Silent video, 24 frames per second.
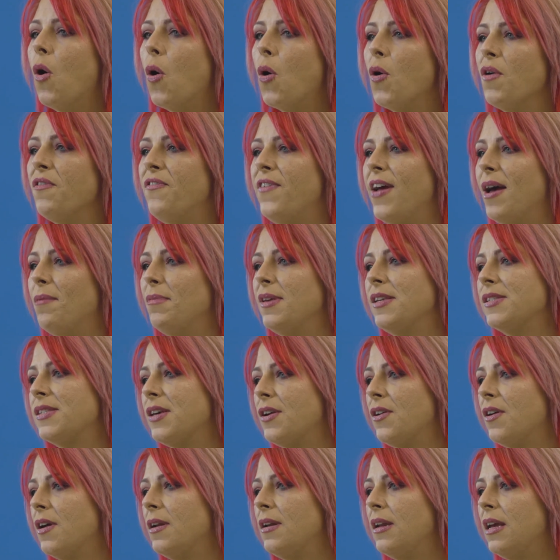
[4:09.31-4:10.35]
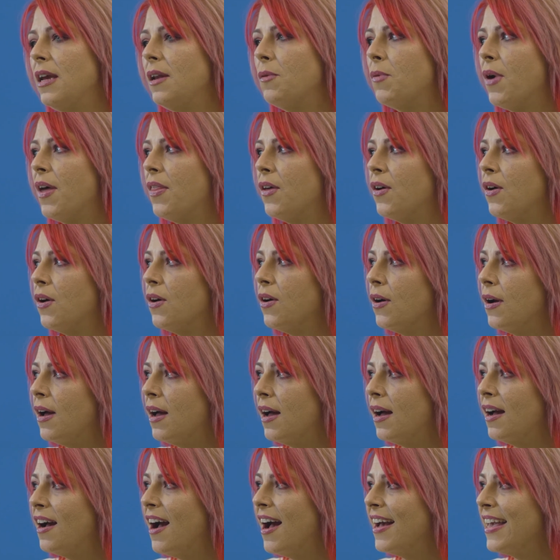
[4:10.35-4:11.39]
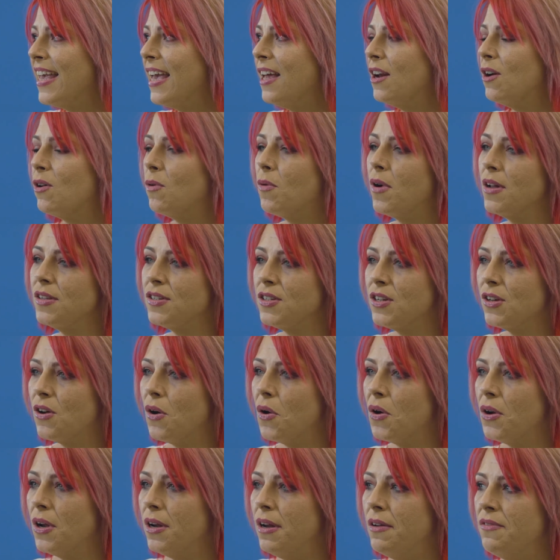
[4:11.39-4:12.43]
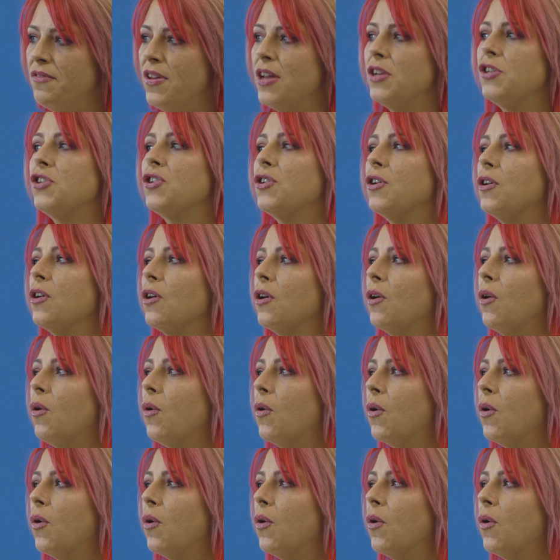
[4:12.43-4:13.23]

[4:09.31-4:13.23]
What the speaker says: or families that are in need, whether a kiddo wants to go on an adventure,